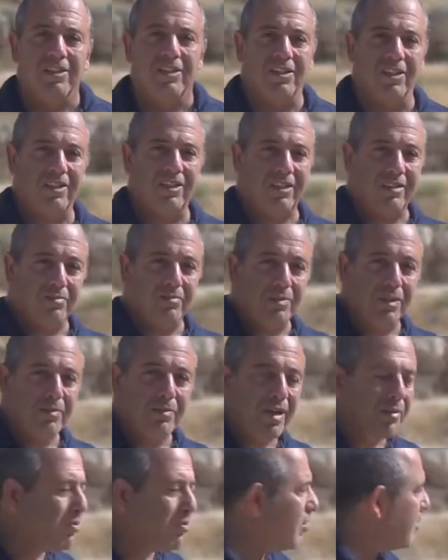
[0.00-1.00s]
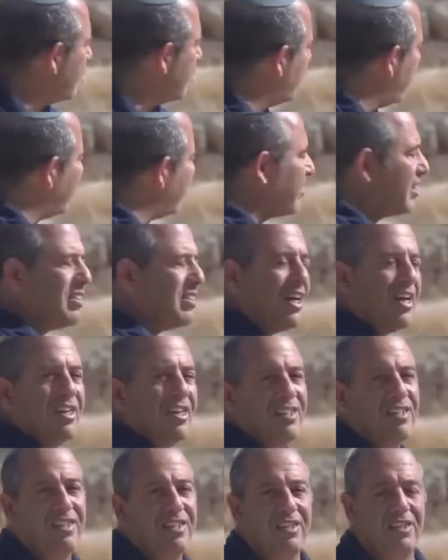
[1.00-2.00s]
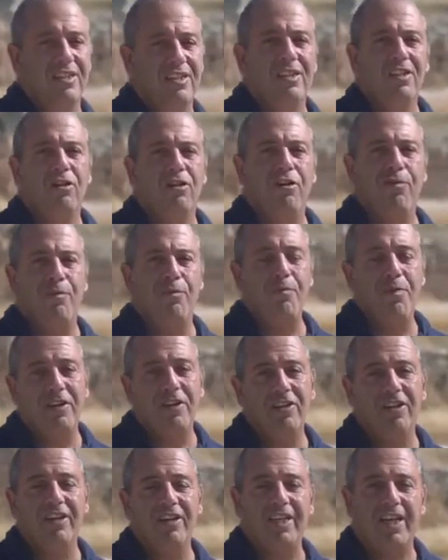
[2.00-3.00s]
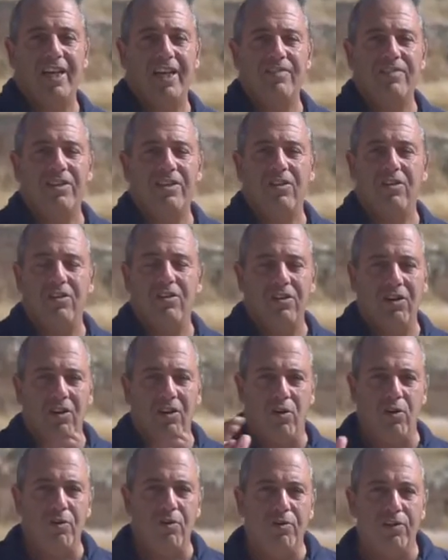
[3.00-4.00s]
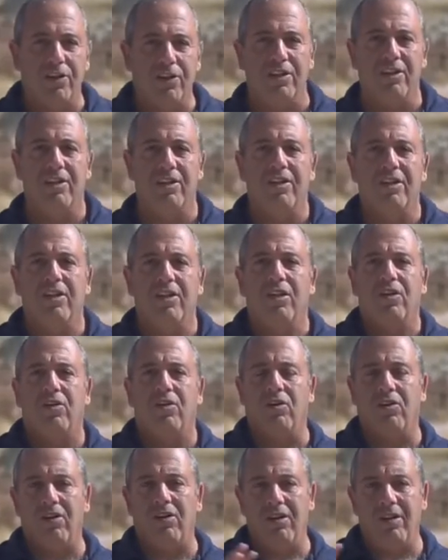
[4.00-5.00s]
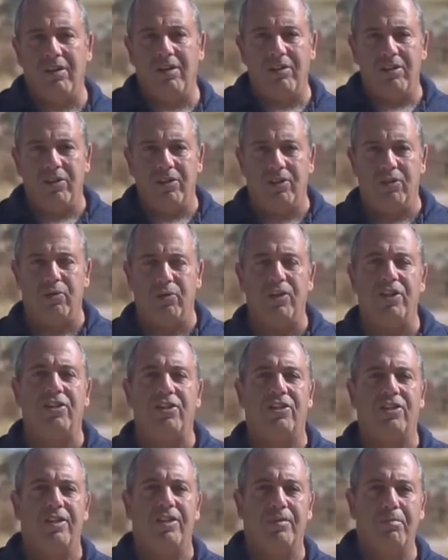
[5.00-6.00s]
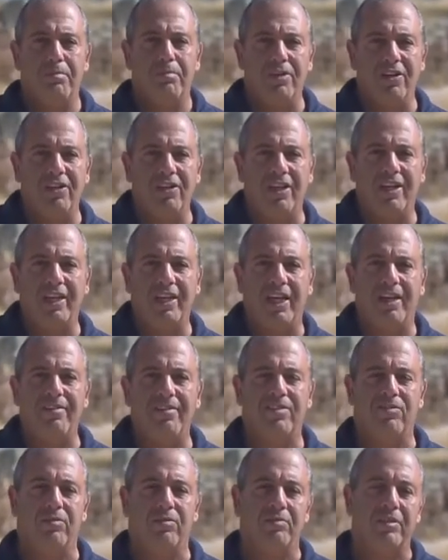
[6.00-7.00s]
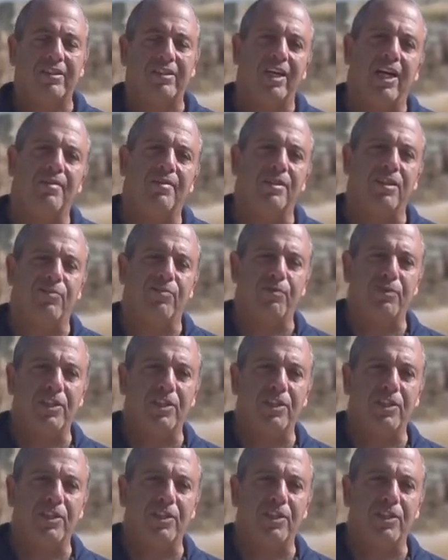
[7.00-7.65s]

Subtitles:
Just remember that we have tens of burial caves all over, all Jewish burial caves from the times of